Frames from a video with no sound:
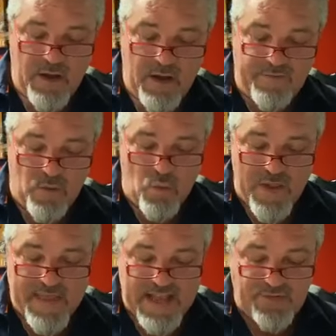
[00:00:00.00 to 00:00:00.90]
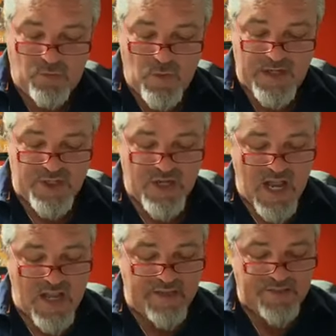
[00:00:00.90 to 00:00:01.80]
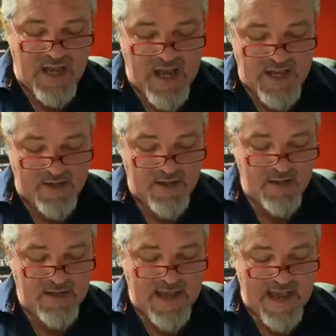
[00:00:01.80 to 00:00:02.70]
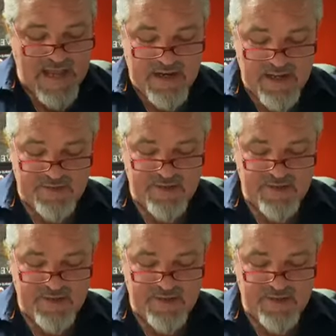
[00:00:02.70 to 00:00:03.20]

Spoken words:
For when that switch is on, God is